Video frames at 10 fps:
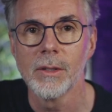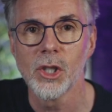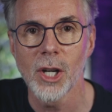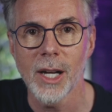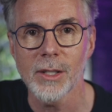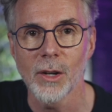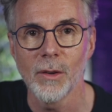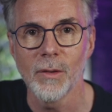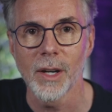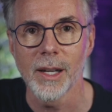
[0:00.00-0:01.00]
chat
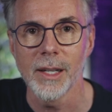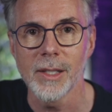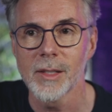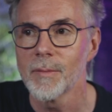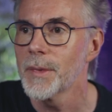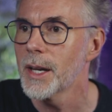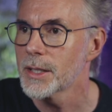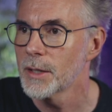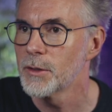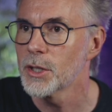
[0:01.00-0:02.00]
overlays,
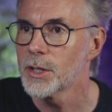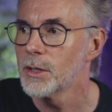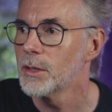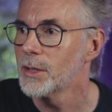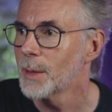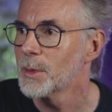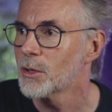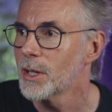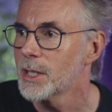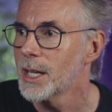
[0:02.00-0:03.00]
as I've just
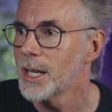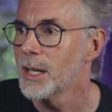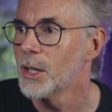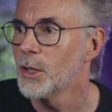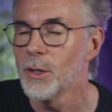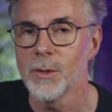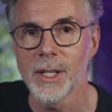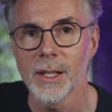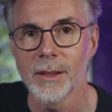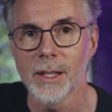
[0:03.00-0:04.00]
demonstrated here
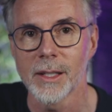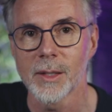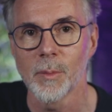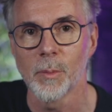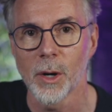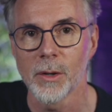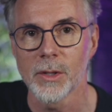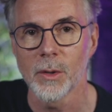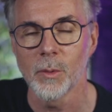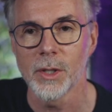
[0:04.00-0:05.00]
using this
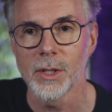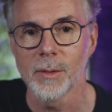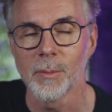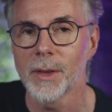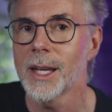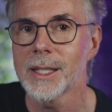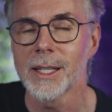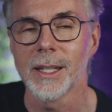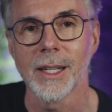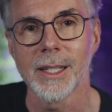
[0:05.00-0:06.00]
browser widget, but
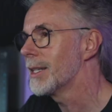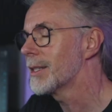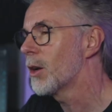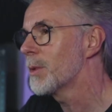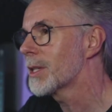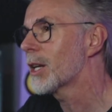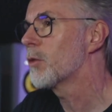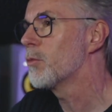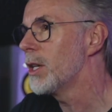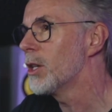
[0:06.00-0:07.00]
that's it. It's almost like a
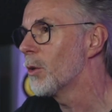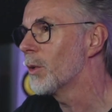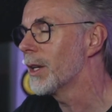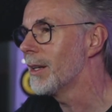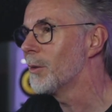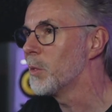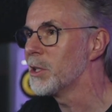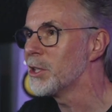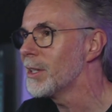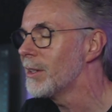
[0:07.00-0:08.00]
read-only
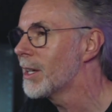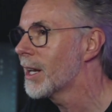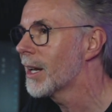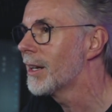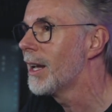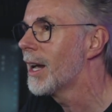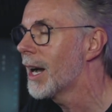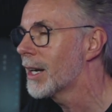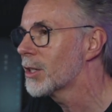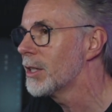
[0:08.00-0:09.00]
widget. You can't
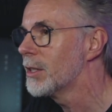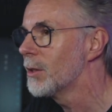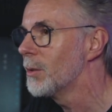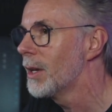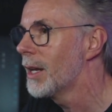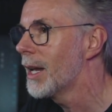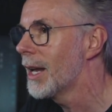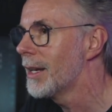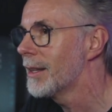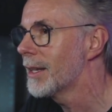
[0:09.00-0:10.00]
actually do
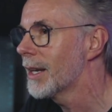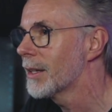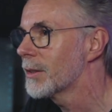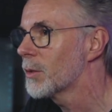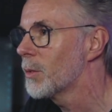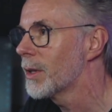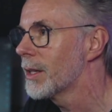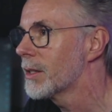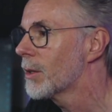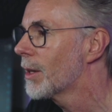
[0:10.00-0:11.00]
anything else with
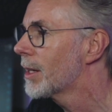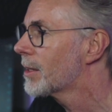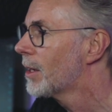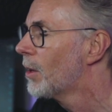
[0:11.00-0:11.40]
it. So that's